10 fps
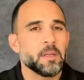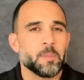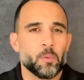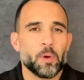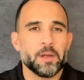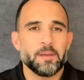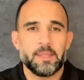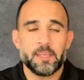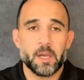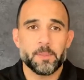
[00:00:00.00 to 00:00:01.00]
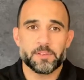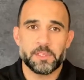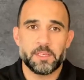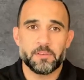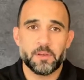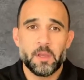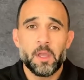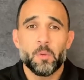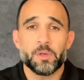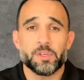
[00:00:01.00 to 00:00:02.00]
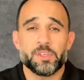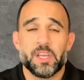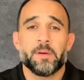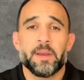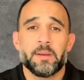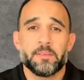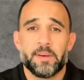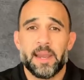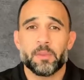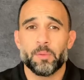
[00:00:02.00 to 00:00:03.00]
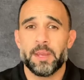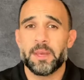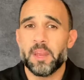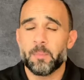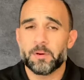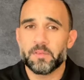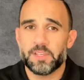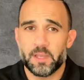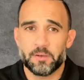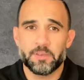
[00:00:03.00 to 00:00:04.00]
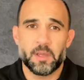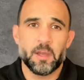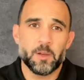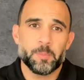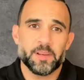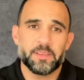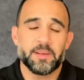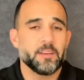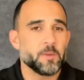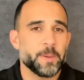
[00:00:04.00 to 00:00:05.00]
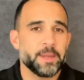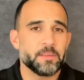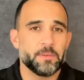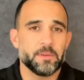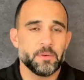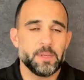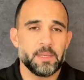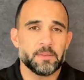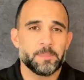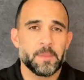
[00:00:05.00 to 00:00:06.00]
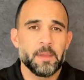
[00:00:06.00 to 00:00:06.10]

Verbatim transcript: Number one, e-commerce leads, which are generated and tracked through a number of channels saw unprecedented spikes in recent weeks.